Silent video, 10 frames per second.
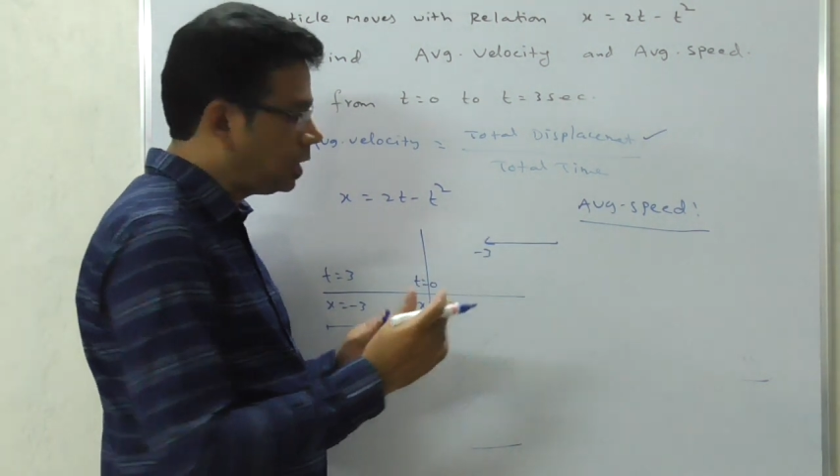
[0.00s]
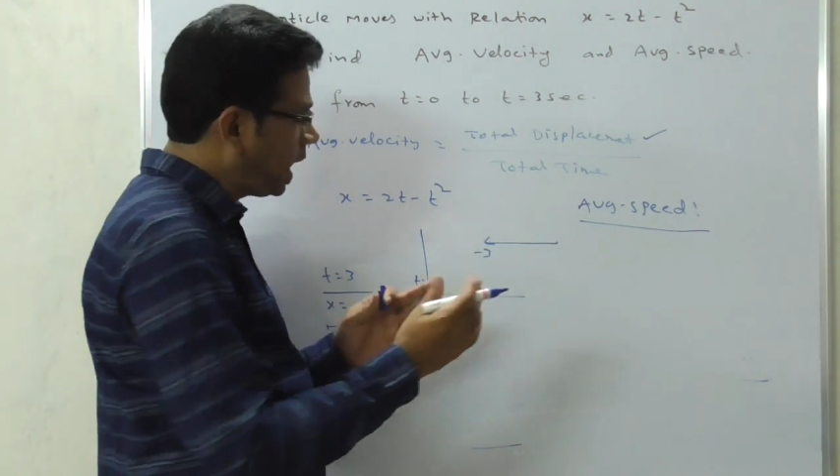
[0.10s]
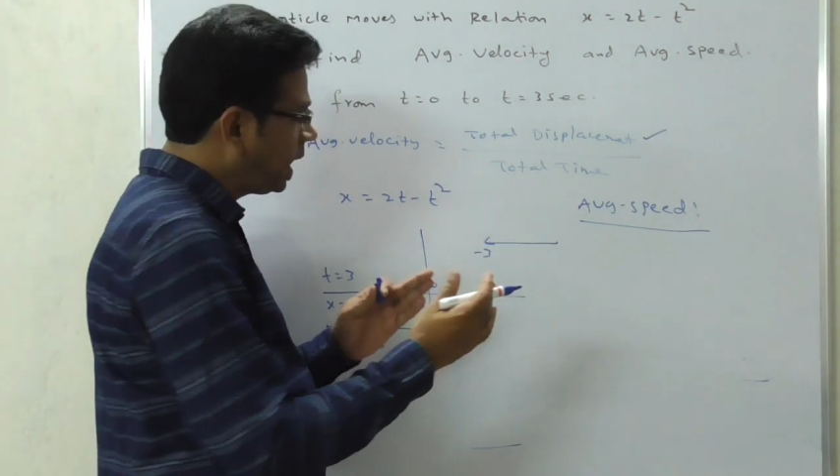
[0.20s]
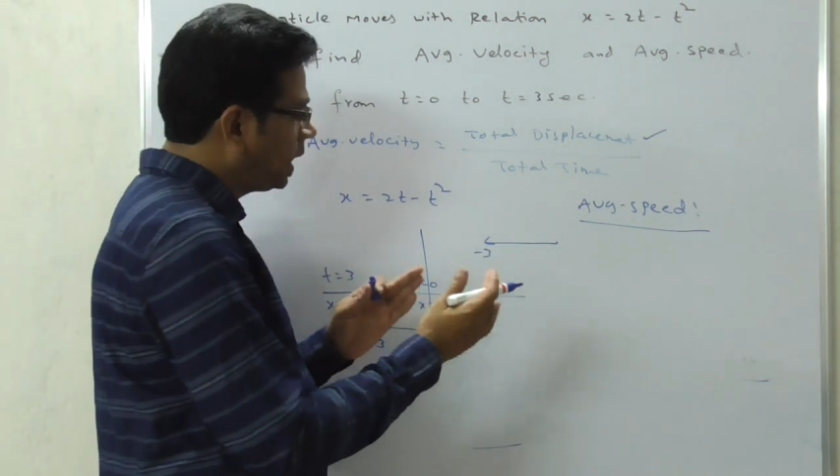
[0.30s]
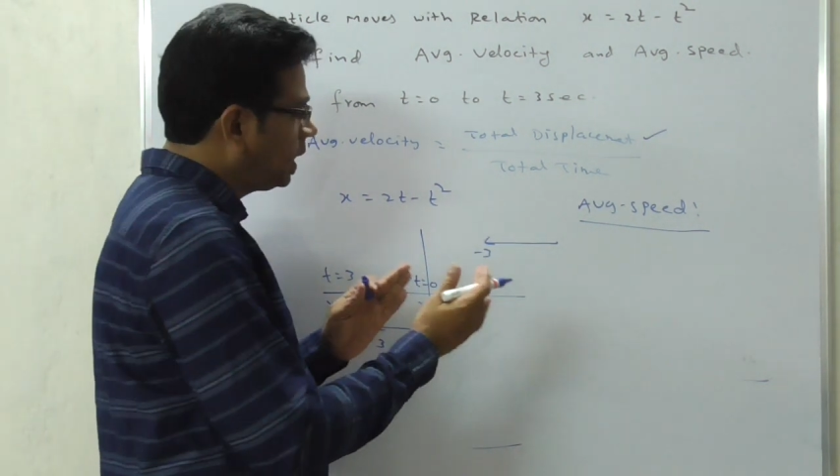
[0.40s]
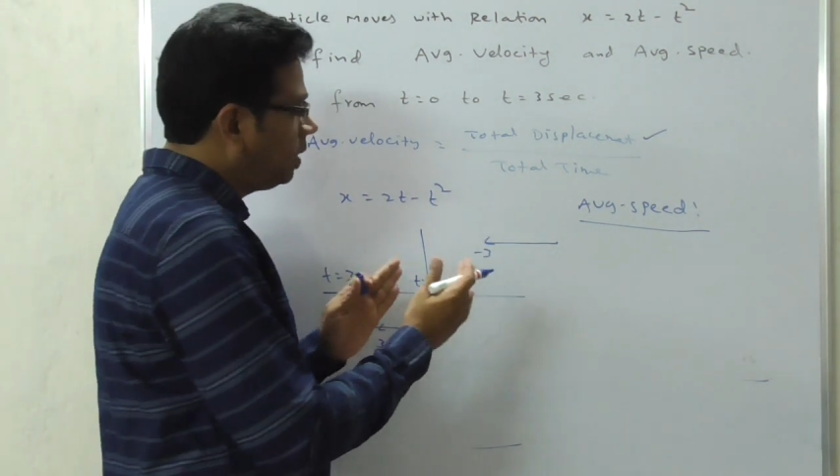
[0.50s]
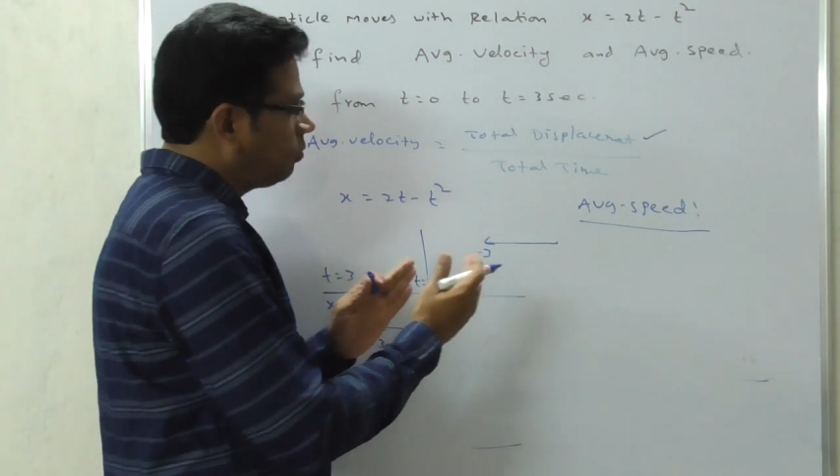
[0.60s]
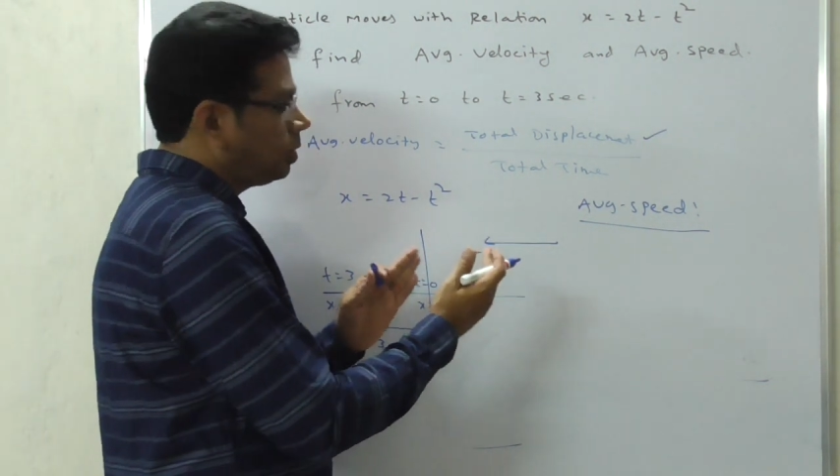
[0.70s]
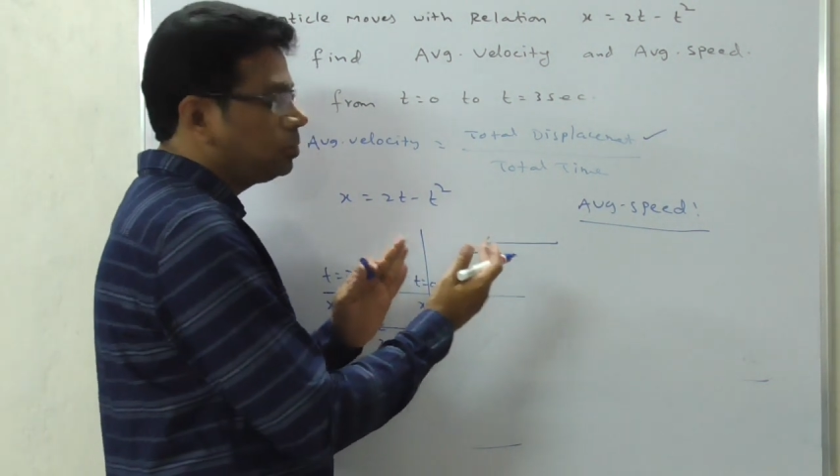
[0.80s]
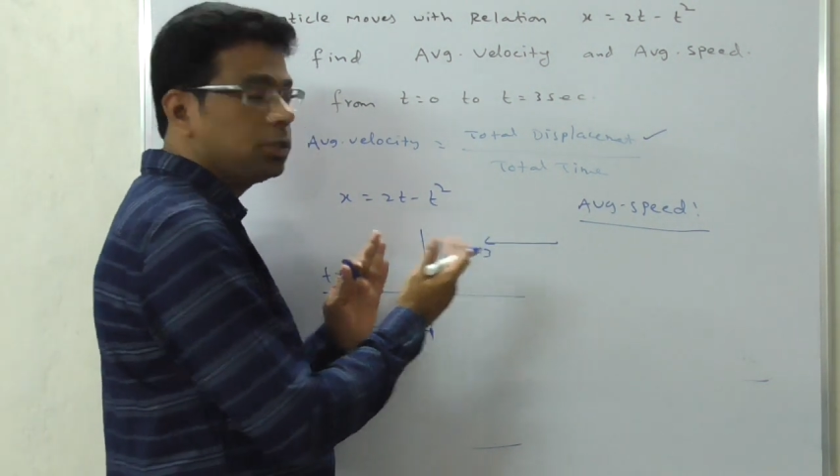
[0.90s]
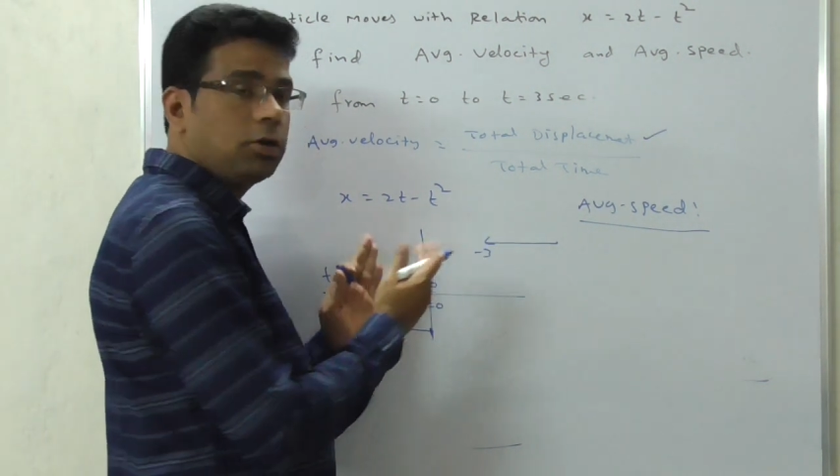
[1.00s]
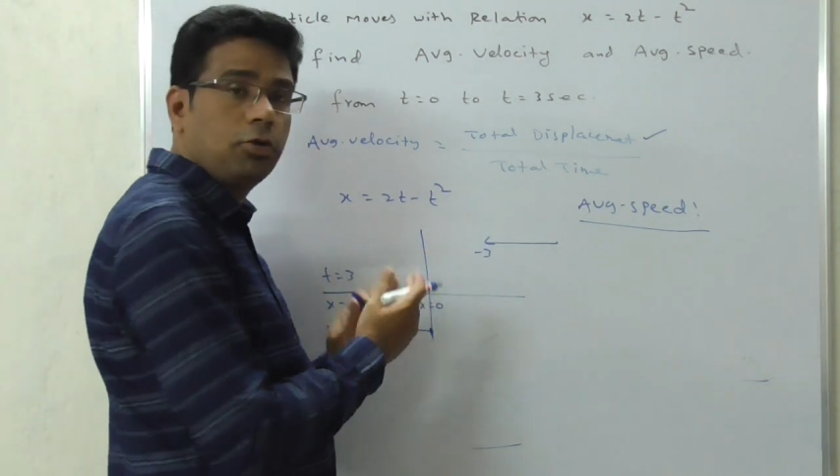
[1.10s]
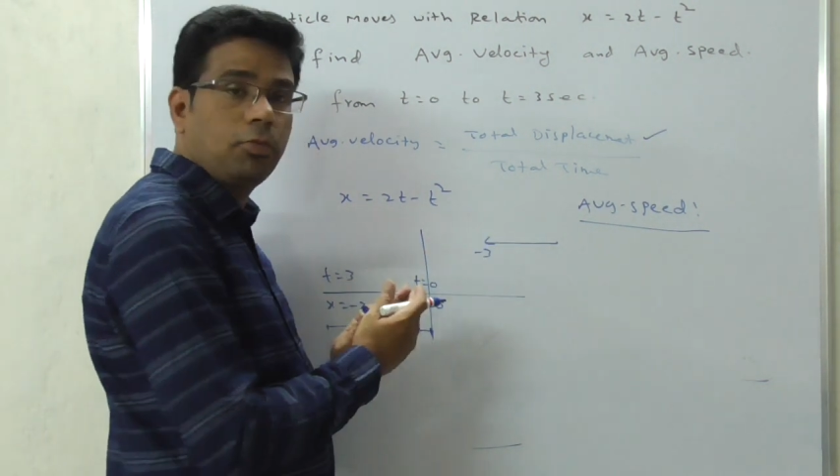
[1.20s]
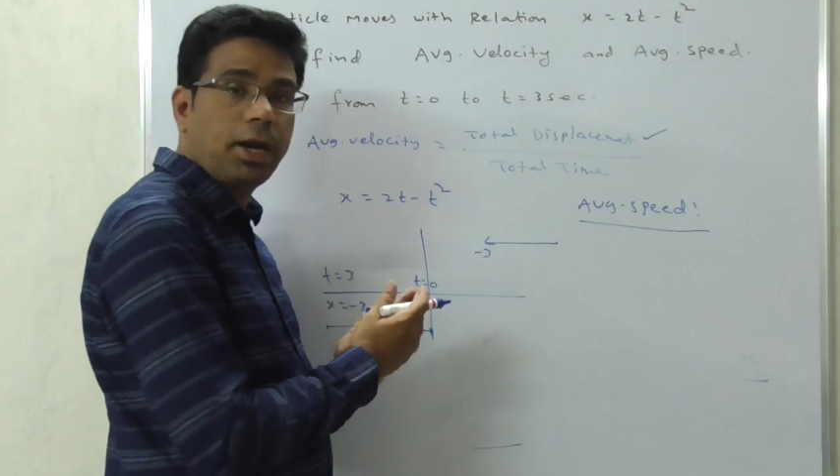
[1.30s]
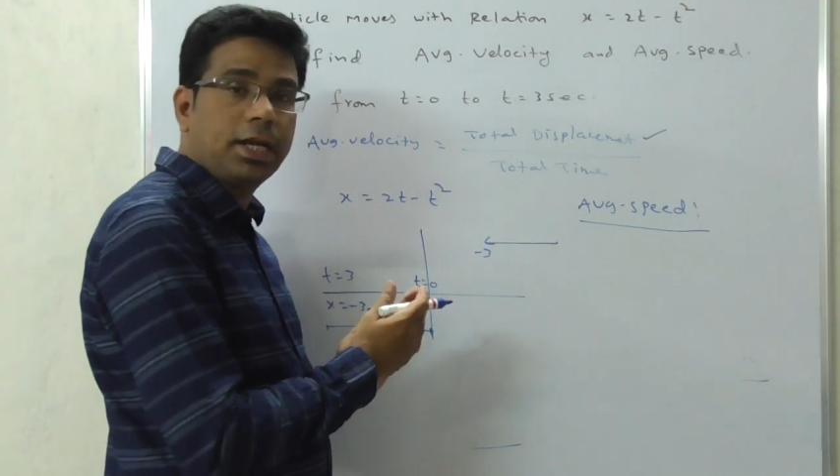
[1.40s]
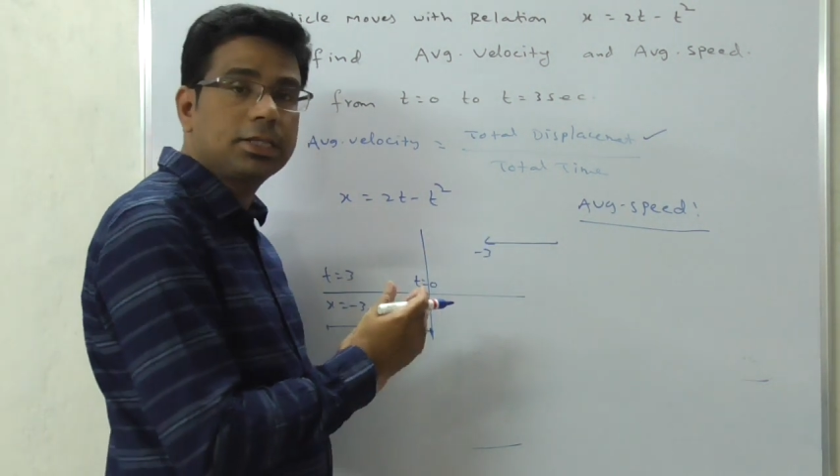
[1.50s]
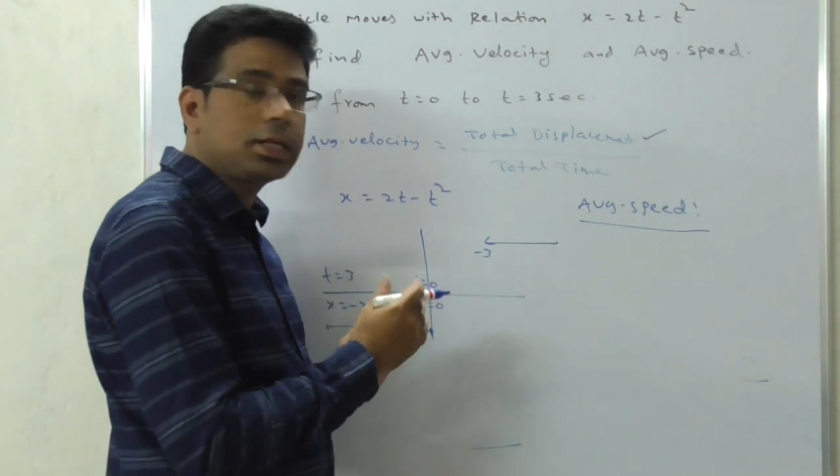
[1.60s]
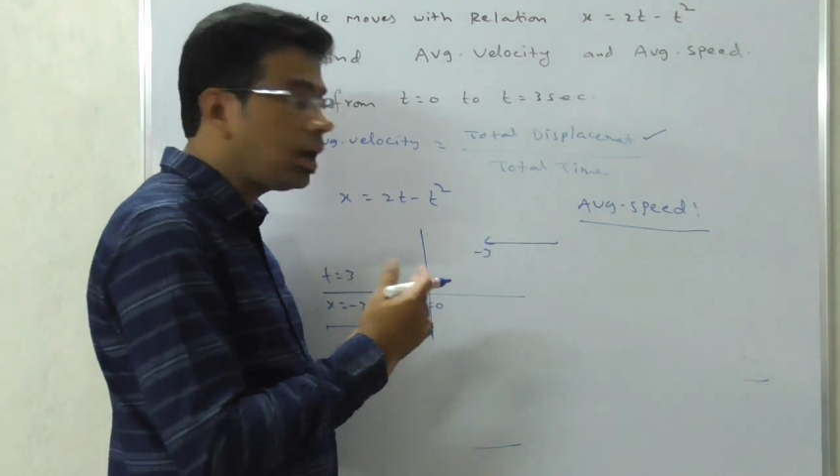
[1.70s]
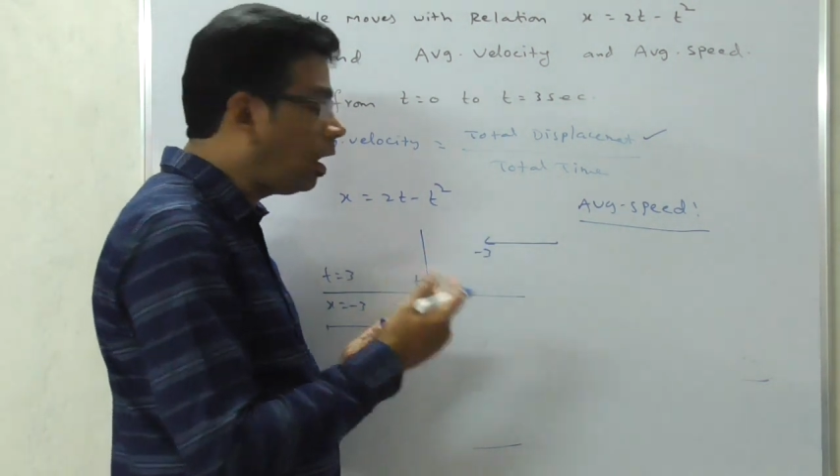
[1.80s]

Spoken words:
directly from 0 to minus 3,